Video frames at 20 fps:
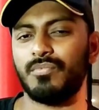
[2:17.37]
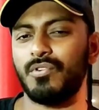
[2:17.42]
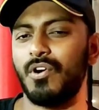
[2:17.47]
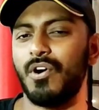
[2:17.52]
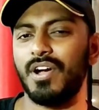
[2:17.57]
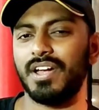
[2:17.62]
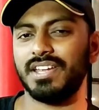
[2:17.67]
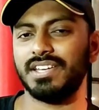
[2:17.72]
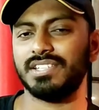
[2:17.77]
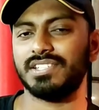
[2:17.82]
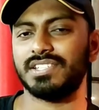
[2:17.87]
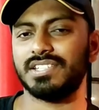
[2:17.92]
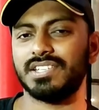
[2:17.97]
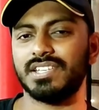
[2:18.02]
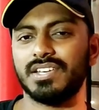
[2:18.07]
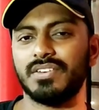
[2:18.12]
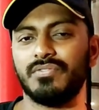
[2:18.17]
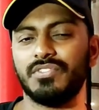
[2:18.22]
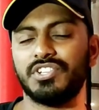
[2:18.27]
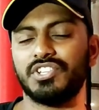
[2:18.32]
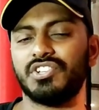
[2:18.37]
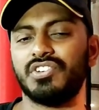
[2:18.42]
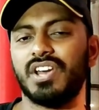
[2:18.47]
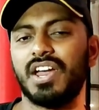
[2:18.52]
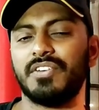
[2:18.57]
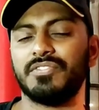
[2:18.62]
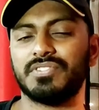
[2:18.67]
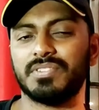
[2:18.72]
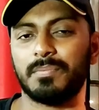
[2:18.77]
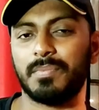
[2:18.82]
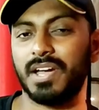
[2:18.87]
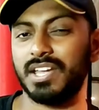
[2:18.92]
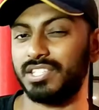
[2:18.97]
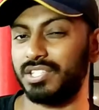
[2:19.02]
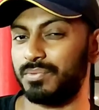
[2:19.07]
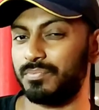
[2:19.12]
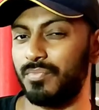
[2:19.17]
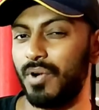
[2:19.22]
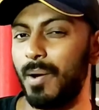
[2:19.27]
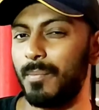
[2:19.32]
point which drives the
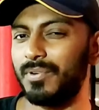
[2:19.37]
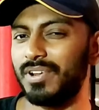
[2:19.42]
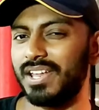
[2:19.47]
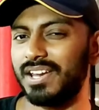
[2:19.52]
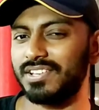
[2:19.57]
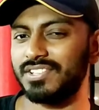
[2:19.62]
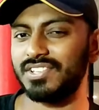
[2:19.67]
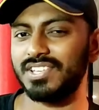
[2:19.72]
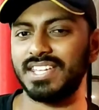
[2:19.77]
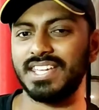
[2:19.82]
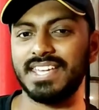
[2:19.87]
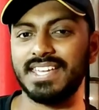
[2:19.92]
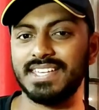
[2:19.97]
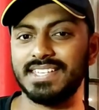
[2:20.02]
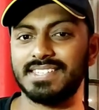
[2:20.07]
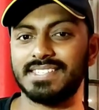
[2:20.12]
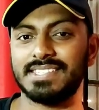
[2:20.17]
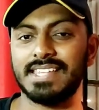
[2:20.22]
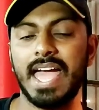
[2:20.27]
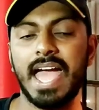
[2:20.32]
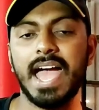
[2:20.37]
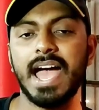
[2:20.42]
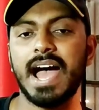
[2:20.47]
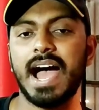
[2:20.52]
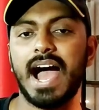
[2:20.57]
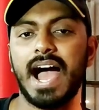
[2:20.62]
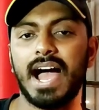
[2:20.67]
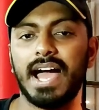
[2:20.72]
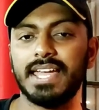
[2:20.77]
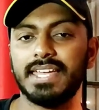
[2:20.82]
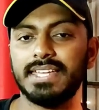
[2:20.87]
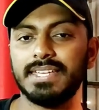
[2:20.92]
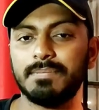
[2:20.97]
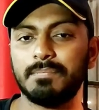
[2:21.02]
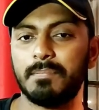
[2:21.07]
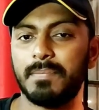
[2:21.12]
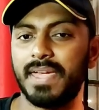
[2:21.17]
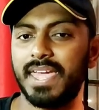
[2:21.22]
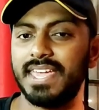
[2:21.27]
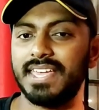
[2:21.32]
Python popularity is
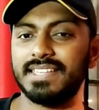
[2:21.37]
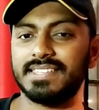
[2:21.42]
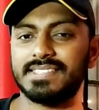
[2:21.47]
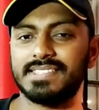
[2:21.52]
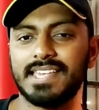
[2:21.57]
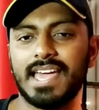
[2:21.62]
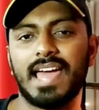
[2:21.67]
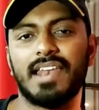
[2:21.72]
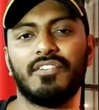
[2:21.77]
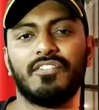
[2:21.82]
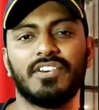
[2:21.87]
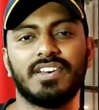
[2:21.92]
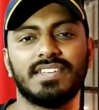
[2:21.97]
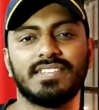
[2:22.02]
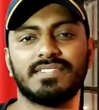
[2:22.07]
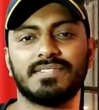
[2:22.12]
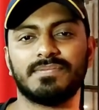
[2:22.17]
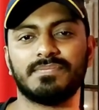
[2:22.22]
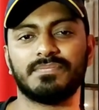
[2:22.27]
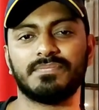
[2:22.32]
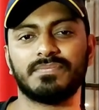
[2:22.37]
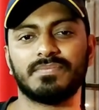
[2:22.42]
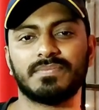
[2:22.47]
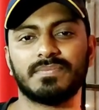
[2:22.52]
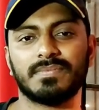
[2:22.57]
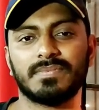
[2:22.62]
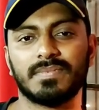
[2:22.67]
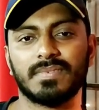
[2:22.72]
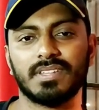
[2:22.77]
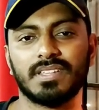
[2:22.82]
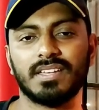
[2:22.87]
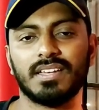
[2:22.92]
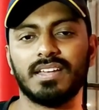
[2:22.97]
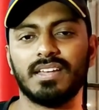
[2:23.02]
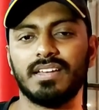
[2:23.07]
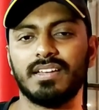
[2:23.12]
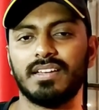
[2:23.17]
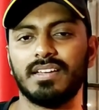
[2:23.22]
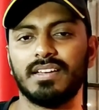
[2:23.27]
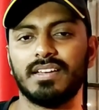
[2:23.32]
high paying salaries.
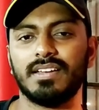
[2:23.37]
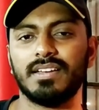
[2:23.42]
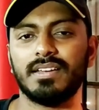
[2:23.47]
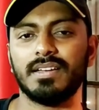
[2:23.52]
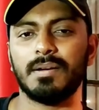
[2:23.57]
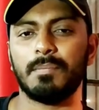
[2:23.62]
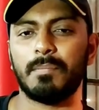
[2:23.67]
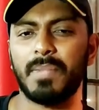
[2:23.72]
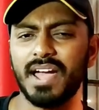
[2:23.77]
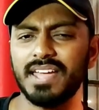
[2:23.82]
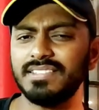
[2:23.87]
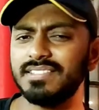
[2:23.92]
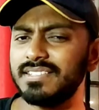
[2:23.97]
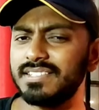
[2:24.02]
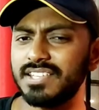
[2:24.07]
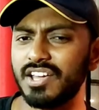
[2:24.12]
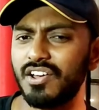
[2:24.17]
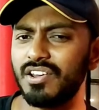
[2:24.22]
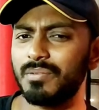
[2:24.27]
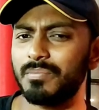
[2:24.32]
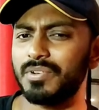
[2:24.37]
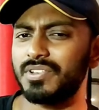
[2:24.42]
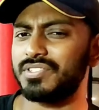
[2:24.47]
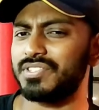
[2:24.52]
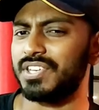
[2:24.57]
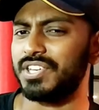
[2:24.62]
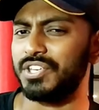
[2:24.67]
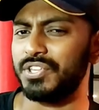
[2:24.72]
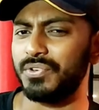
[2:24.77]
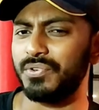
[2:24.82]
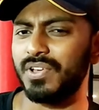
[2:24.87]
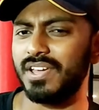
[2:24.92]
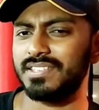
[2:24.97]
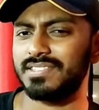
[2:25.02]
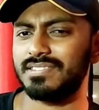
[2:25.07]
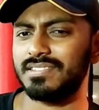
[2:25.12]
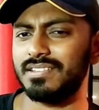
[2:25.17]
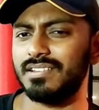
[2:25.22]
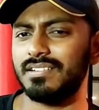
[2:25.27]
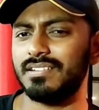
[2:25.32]
Python developers in
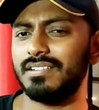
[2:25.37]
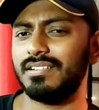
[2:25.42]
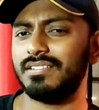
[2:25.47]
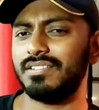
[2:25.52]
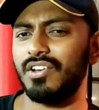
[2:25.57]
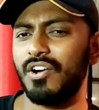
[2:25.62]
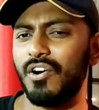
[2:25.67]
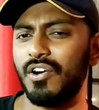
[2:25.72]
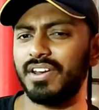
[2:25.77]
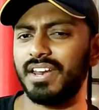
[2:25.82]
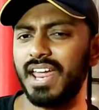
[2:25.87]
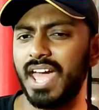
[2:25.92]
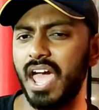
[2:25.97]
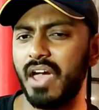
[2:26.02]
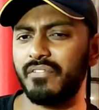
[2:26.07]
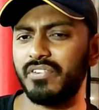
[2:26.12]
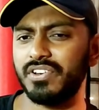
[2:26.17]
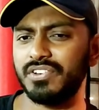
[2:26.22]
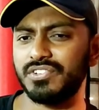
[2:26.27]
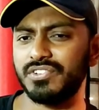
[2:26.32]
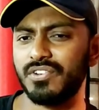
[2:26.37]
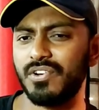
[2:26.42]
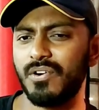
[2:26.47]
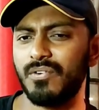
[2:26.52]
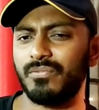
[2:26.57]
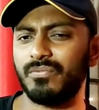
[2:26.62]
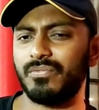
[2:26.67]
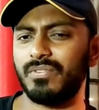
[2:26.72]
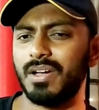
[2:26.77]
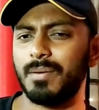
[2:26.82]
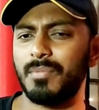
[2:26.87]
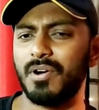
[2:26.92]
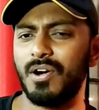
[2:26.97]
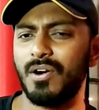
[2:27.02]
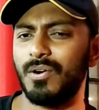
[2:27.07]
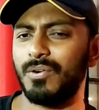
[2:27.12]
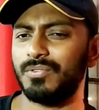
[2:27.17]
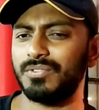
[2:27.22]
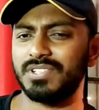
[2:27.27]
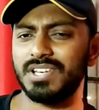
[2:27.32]
US earn on an average of
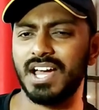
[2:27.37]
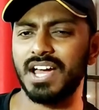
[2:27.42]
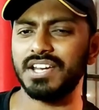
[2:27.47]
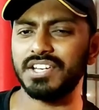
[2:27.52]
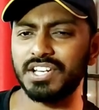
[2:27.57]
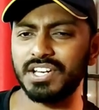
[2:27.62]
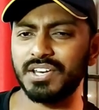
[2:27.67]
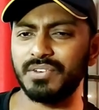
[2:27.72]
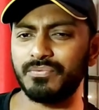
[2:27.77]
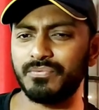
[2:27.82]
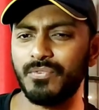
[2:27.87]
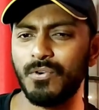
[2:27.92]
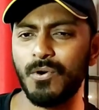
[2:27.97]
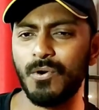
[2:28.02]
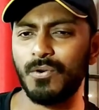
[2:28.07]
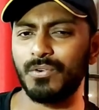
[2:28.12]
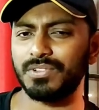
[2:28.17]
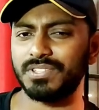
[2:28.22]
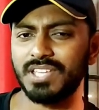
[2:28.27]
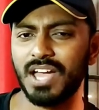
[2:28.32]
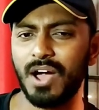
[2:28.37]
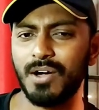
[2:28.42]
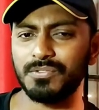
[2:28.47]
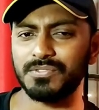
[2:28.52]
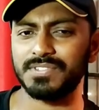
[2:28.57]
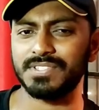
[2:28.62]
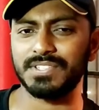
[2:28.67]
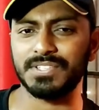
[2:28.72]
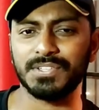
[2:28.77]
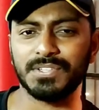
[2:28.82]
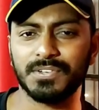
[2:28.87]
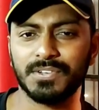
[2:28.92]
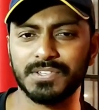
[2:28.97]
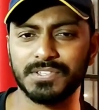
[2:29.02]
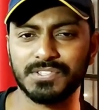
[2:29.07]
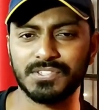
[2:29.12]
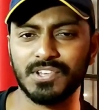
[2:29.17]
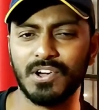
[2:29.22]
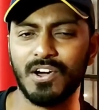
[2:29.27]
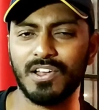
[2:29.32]
about
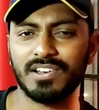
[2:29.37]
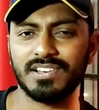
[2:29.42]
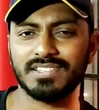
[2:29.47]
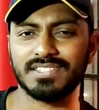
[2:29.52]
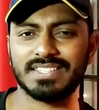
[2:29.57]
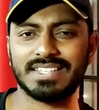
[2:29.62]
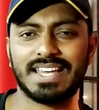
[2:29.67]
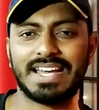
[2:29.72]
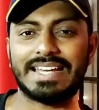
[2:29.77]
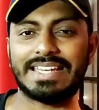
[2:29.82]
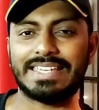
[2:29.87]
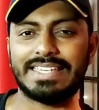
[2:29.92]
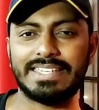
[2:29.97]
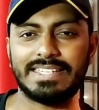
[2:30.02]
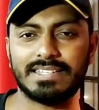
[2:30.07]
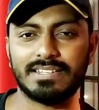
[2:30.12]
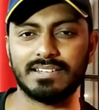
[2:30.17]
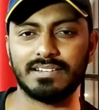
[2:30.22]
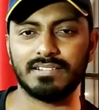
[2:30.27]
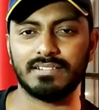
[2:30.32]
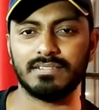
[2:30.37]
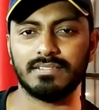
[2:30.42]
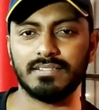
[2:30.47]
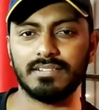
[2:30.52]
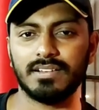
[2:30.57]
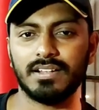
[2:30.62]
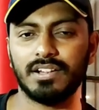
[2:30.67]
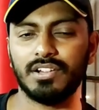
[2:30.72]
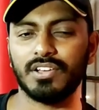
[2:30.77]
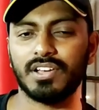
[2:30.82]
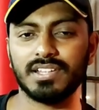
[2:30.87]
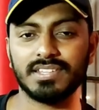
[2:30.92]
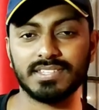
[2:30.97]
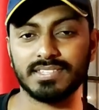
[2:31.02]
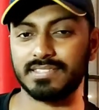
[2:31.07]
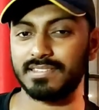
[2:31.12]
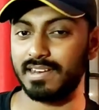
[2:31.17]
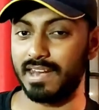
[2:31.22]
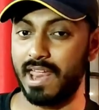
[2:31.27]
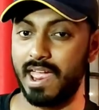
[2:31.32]
$104,000 a year. Look at
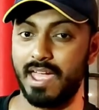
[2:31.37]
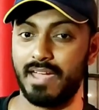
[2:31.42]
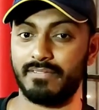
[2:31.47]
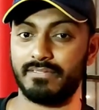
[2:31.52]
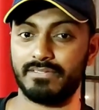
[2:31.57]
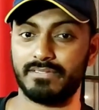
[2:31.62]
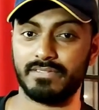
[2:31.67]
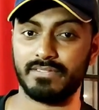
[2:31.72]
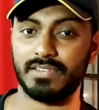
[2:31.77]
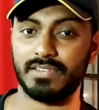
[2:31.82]
this graph.